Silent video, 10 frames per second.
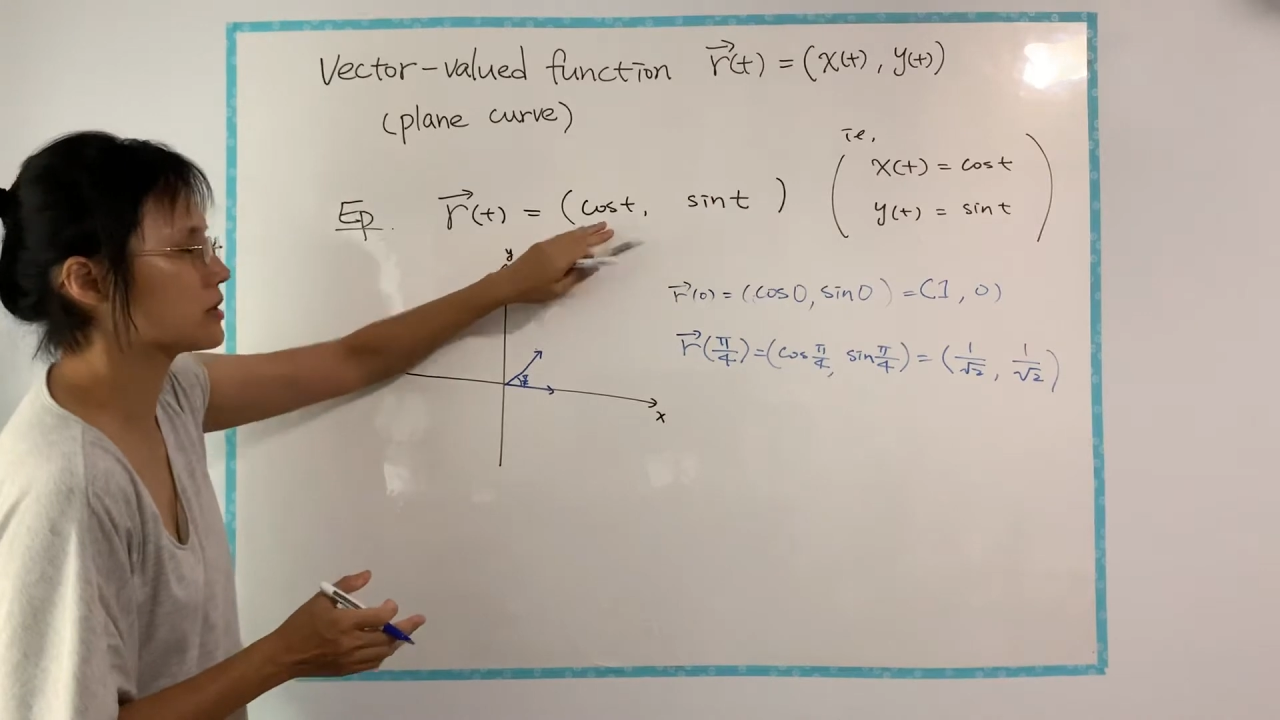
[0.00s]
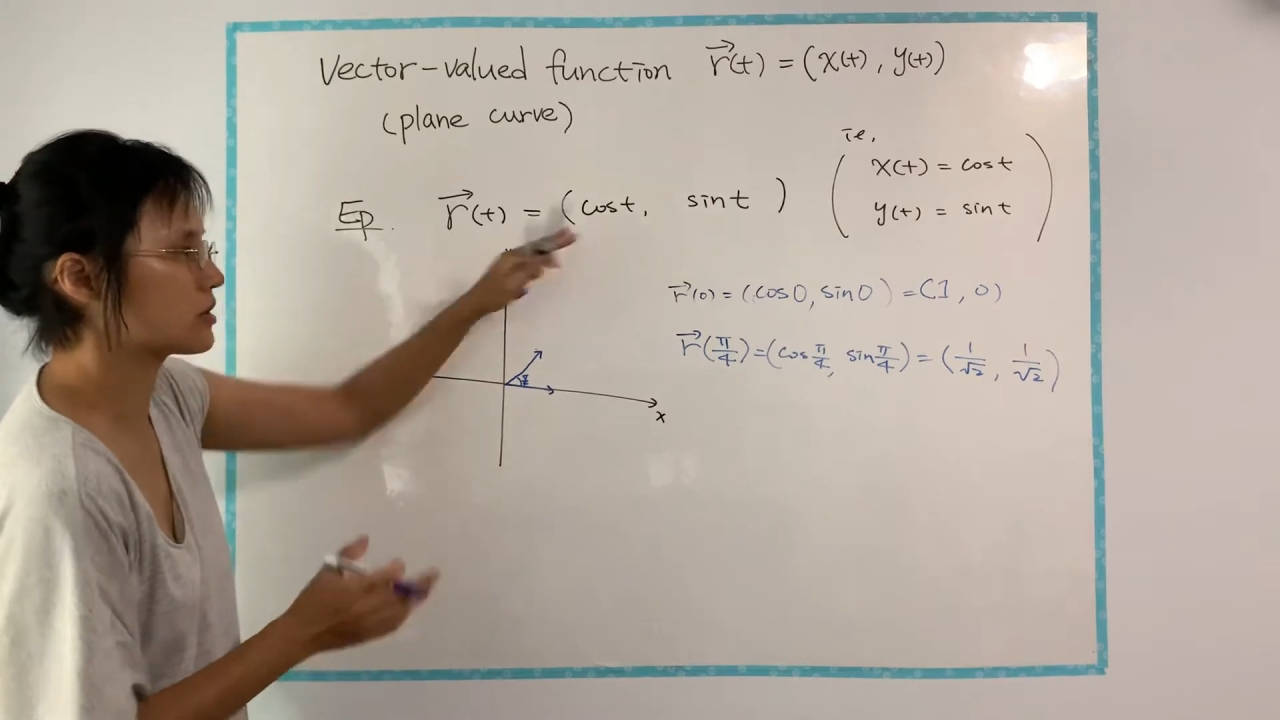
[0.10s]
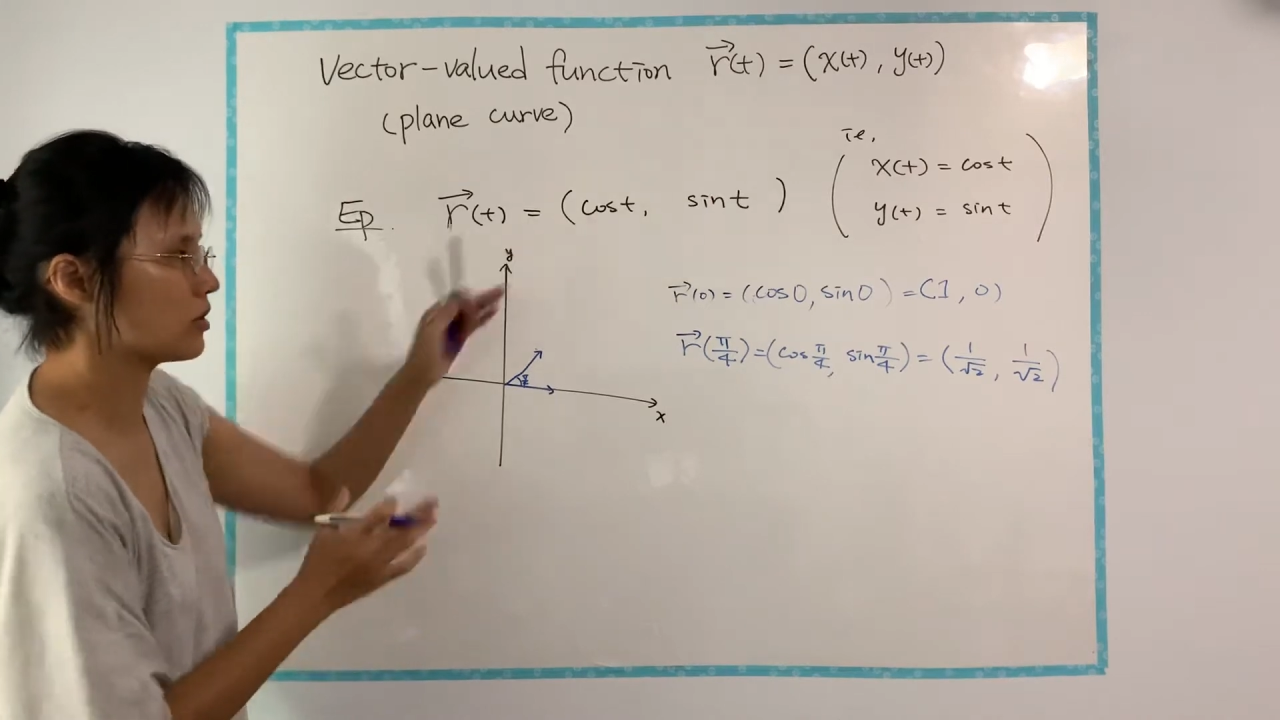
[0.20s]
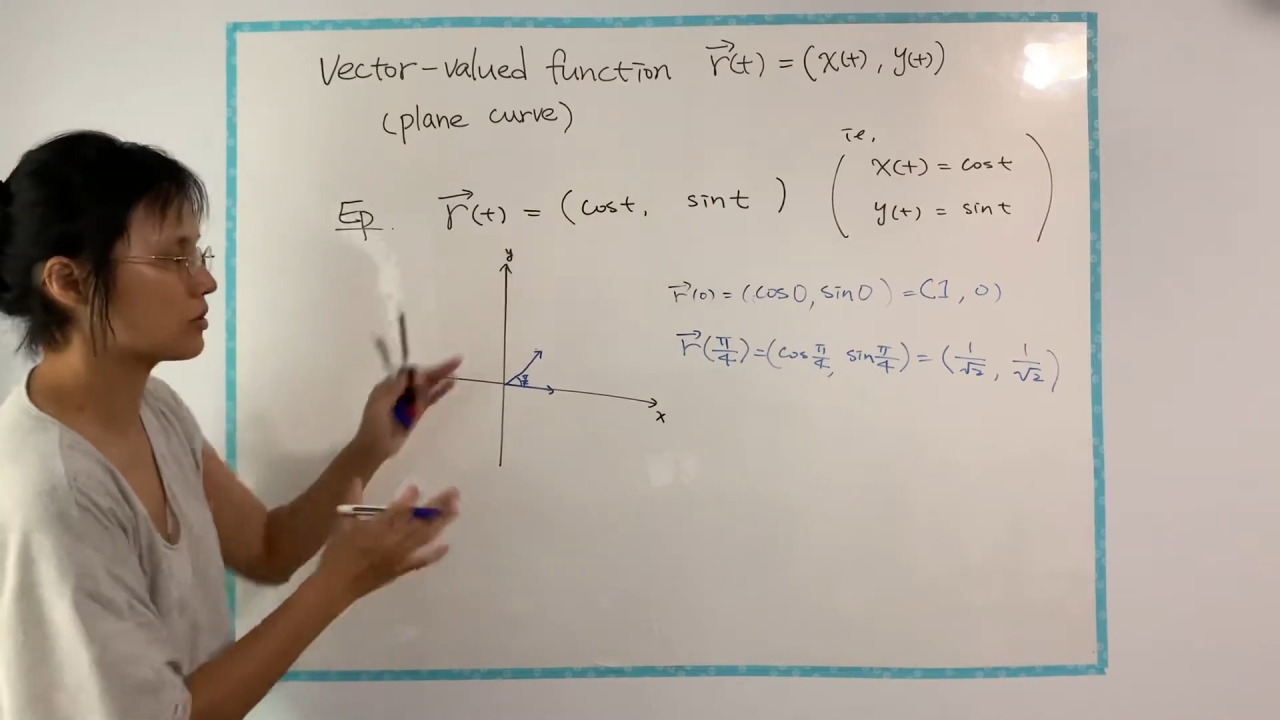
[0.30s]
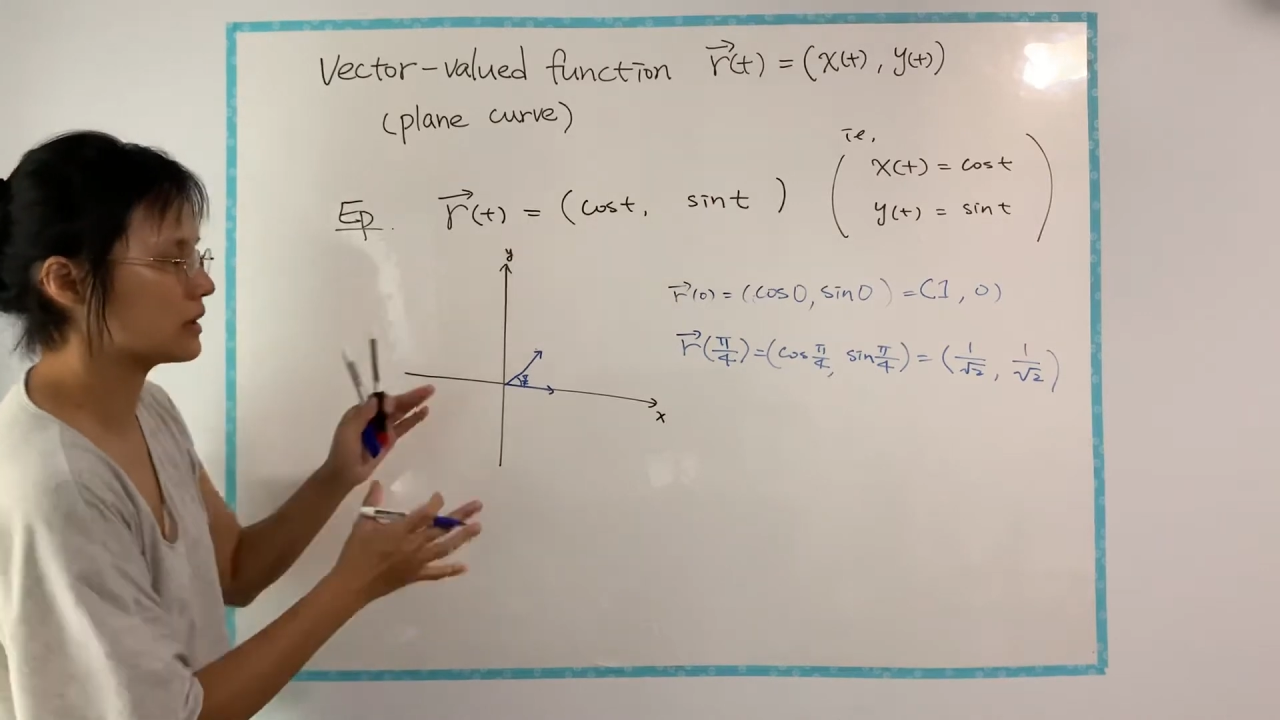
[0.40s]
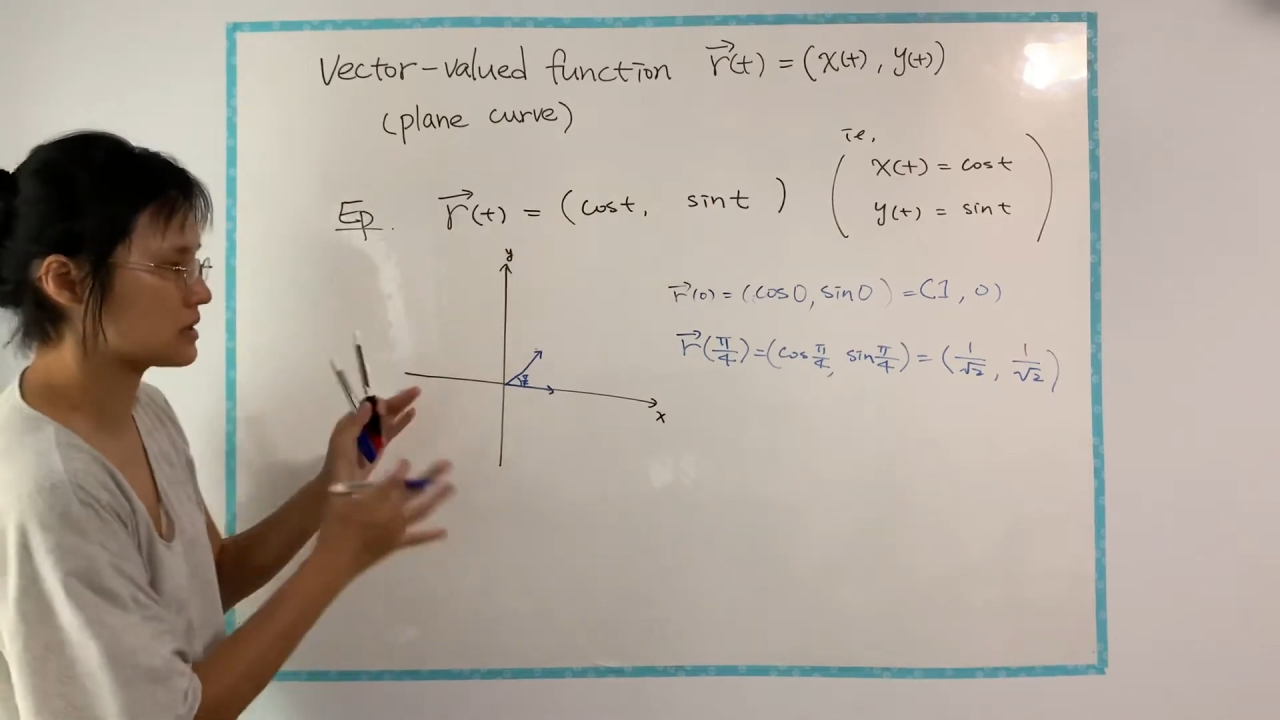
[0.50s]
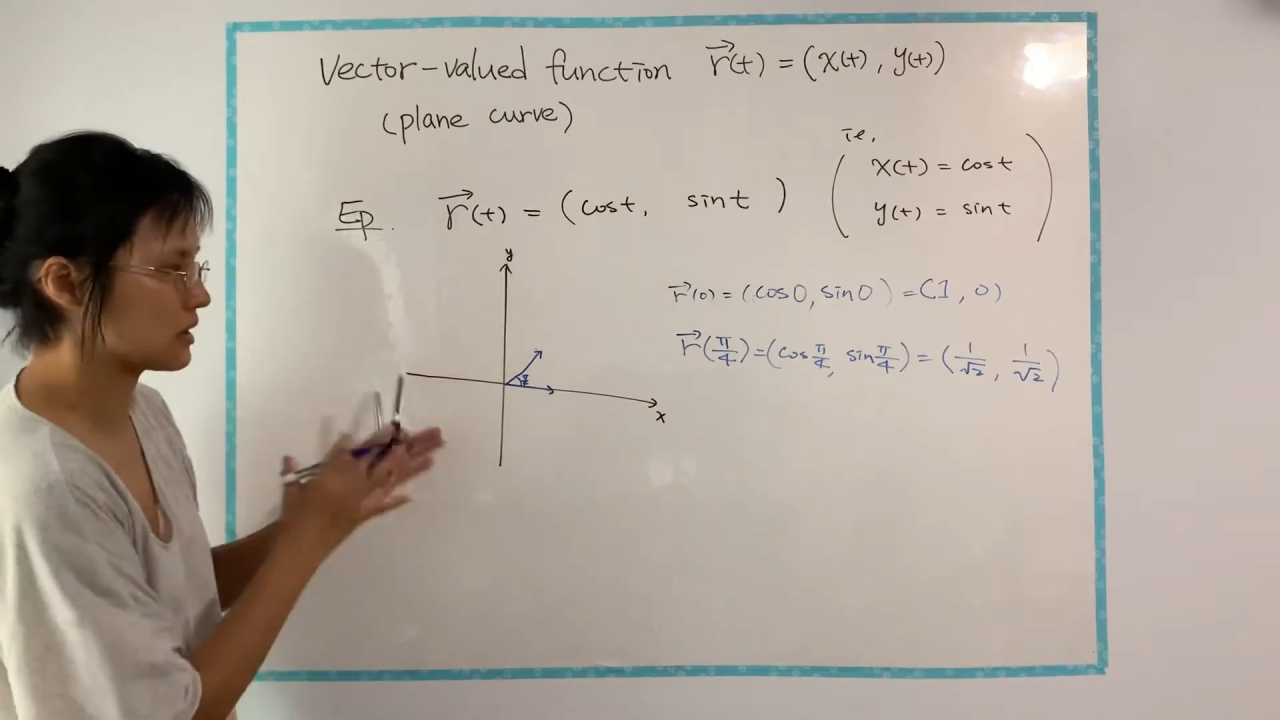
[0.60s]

coordinates on